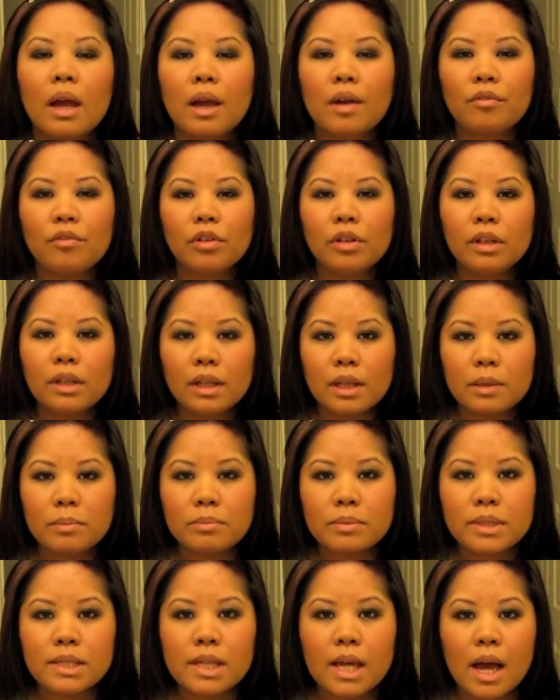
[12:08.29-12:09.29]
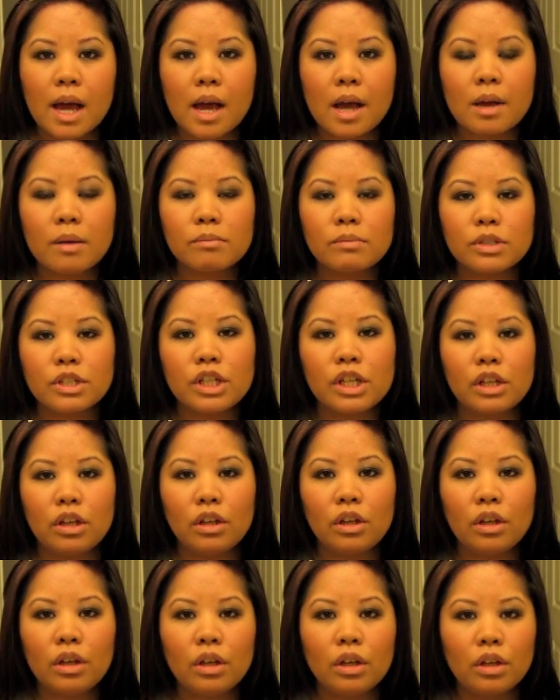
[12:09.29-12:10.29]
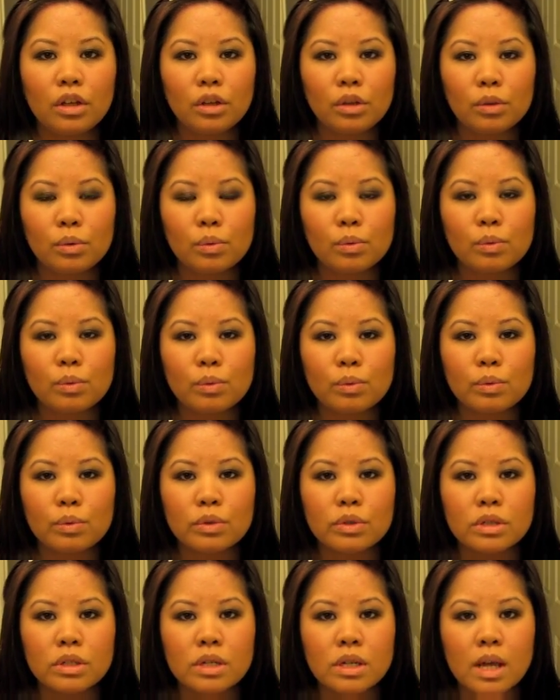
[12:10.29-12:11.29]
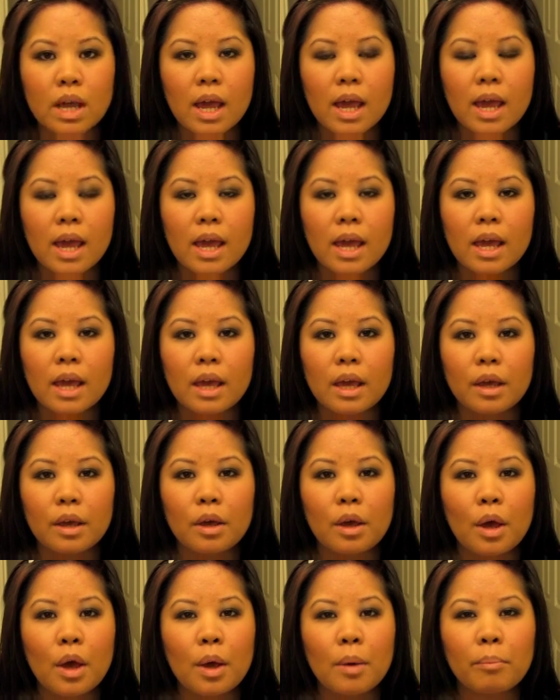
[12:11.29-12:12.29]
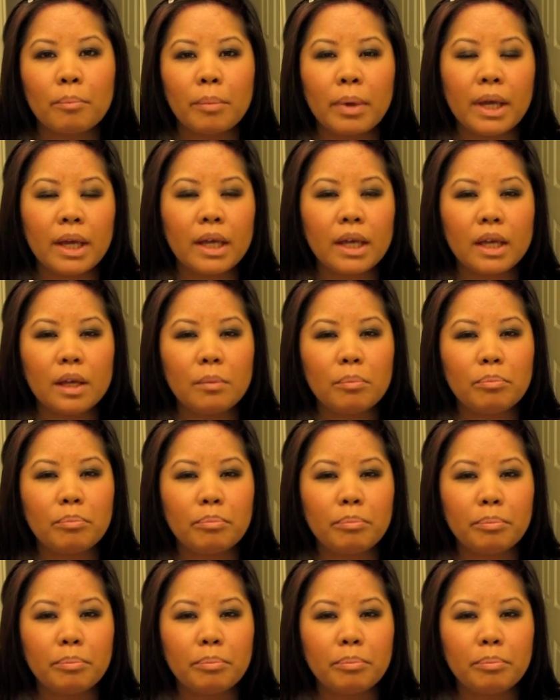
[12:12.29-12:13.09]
And for the lips, she used a pinky